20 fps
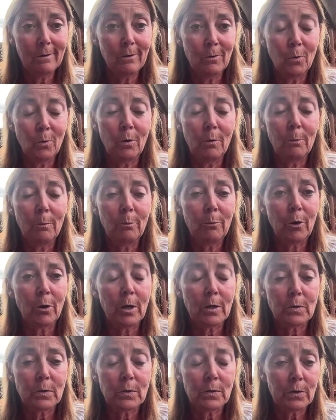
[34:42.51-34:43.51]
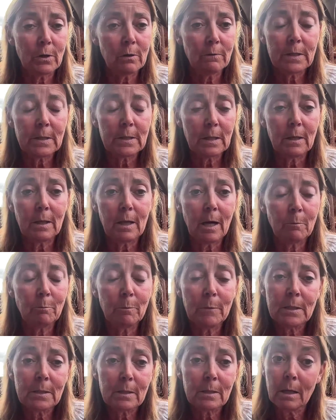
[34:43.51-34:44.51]
your product or service, and that
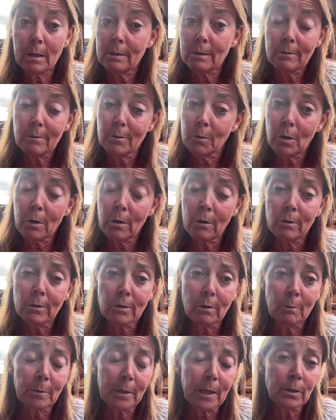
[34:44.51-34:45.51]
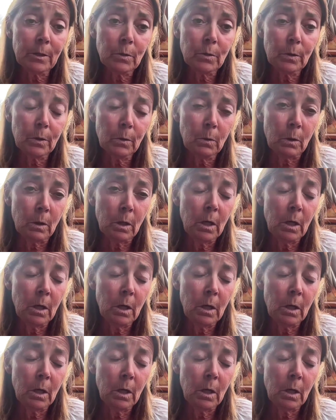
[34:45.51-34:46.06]
means that you are not complying to the